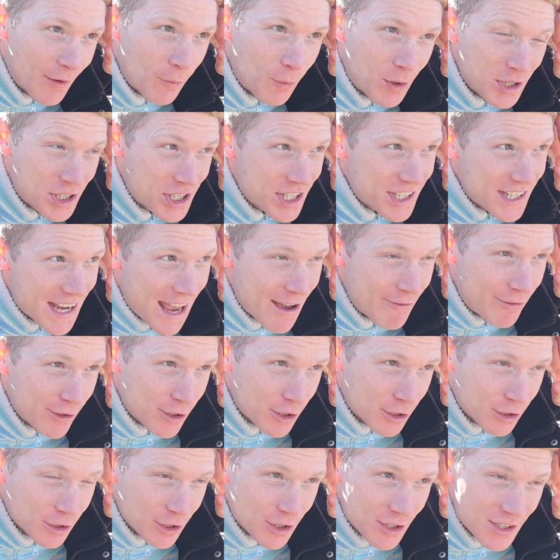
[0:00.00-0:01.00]
which is
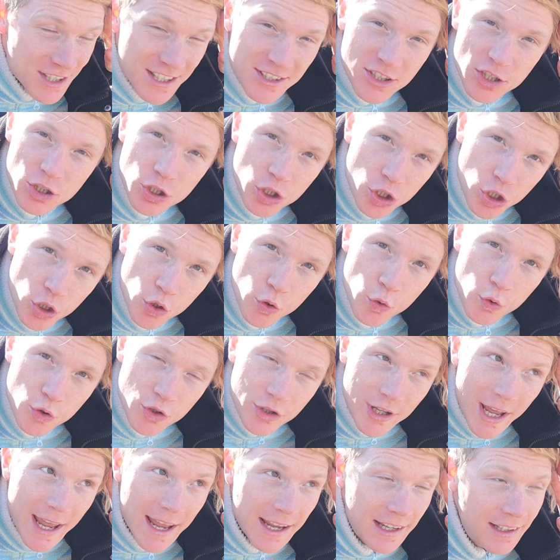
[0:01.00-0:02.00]
evident because it's a
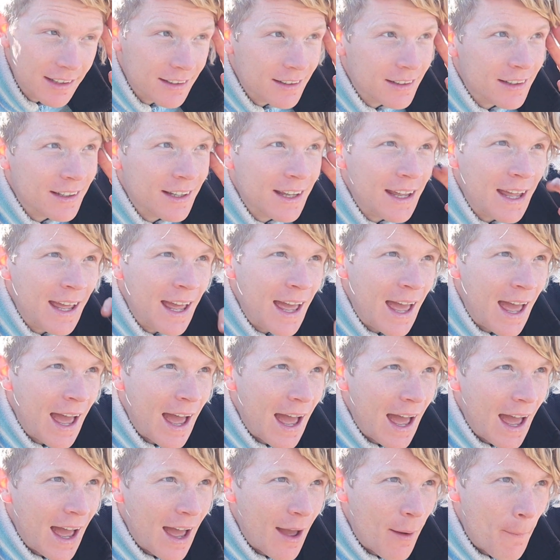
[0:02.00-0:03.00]
Tuesday,
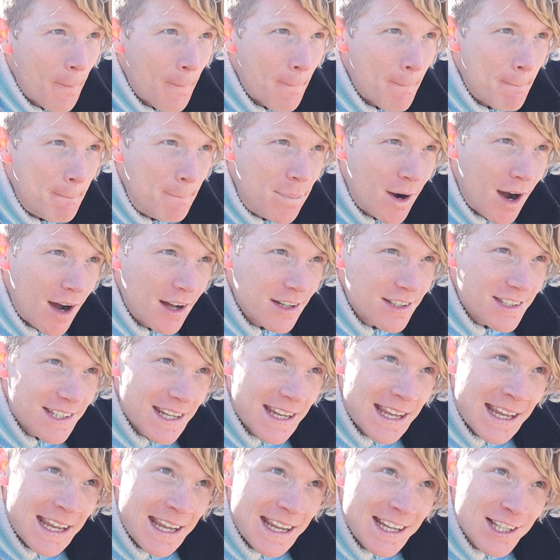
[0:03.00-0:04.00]
but
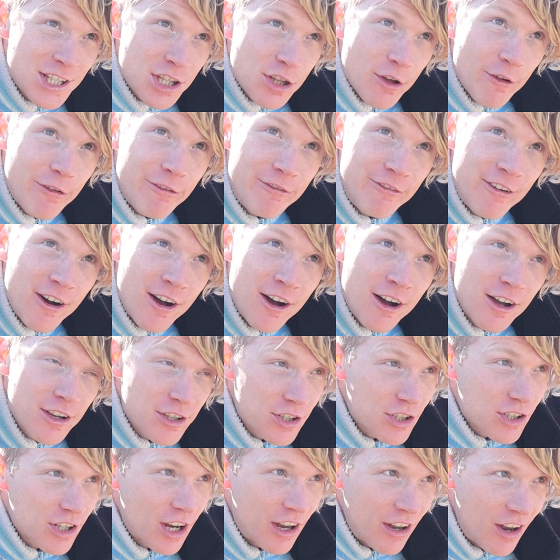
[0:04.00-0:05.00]
it is the
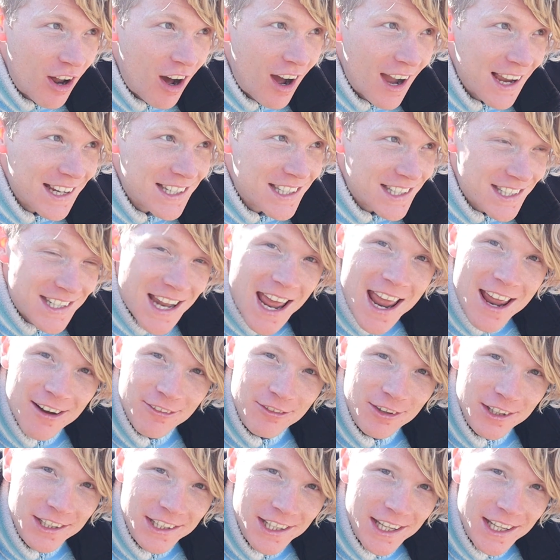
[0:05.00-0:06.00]
first nice day of the